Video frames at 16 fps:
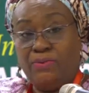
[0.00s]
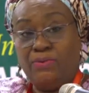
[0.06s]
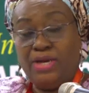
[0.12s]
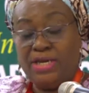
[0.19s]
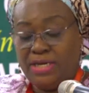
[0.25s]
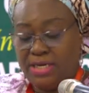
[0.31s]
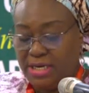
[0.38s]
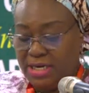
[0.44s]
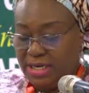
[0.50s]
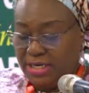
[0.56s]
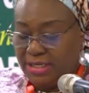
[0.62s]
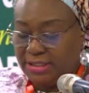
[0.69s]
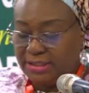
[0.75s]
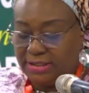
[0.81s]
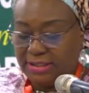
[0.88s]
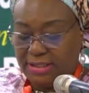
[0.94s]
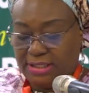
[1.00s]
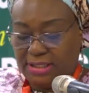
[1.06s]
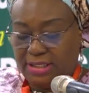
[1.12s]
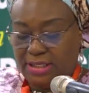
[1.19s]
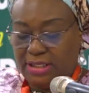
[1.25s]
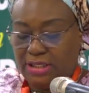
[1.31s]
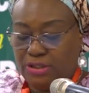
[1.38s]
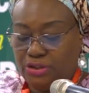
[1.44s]
We need
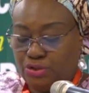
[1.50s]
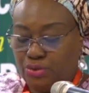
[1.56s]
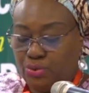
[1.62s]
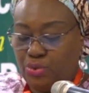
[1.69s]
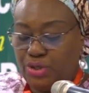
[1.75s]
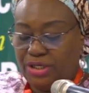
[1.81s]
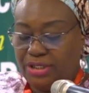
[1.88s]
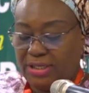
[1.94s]
to